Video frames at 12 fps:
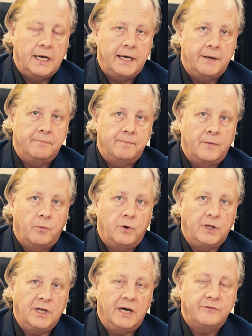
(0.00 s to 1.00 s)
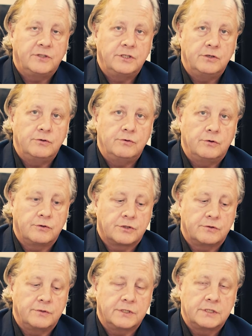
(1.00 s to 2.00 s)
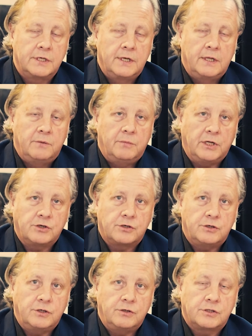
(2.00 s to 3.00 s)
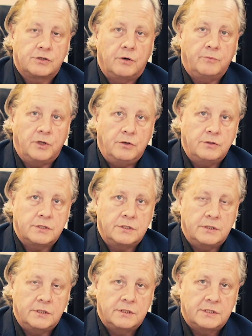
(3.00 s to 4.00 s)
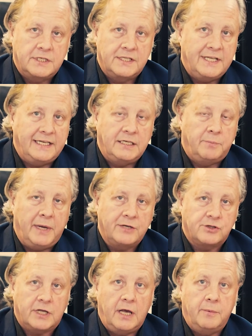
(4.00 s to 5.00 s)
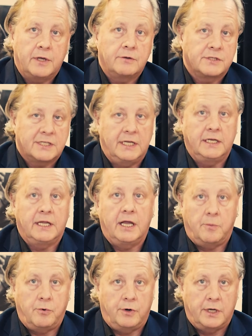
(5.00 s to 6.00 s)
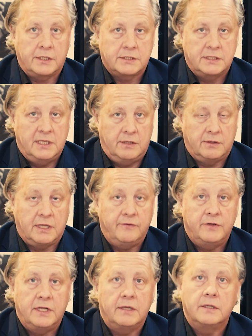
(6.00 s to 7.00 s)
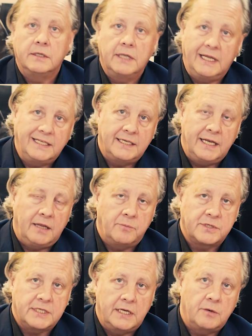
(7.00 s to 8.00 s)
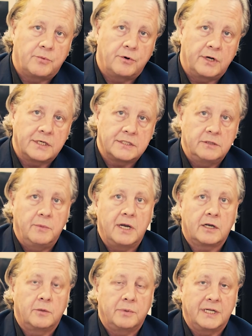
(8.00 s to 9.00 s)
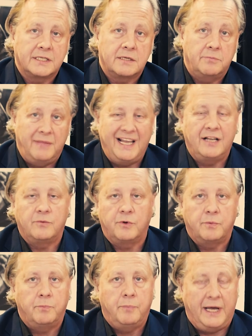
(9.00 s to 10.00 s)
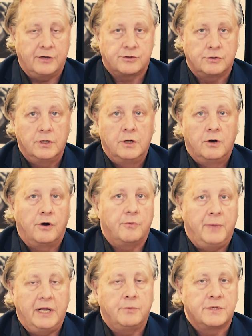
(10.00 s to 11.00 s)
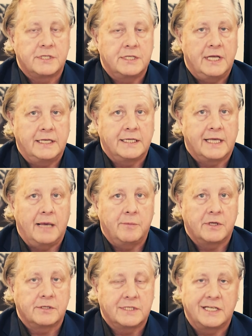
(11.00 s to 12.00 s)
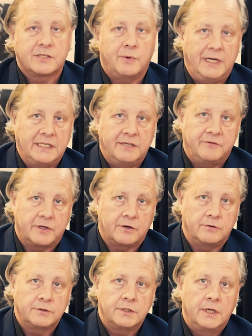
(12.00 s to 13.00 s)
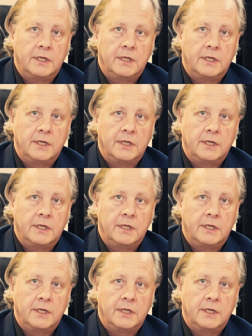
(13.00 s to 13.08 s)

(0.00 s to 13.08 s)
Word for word: Um, what you have to do also is make sure you stop using synthetic petrochemical skincare products. Now, given that 99% of products in the marketplace are made with petrol or made with synthetic chemicals, that's quite difficult.